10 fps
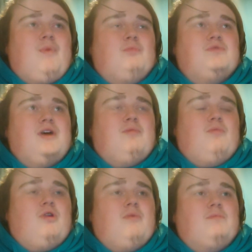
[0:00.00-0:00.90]
one of
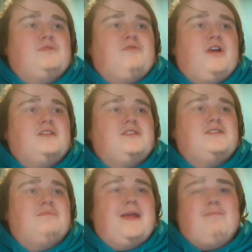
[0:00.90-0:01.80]
Mum's friends
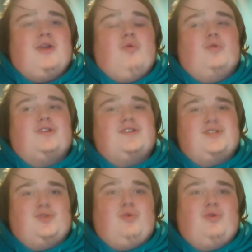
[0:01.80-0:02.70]
to make me a wooden
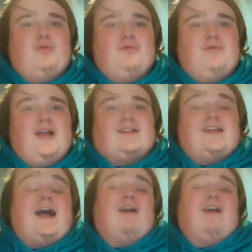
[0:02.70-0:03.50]
sword. He actually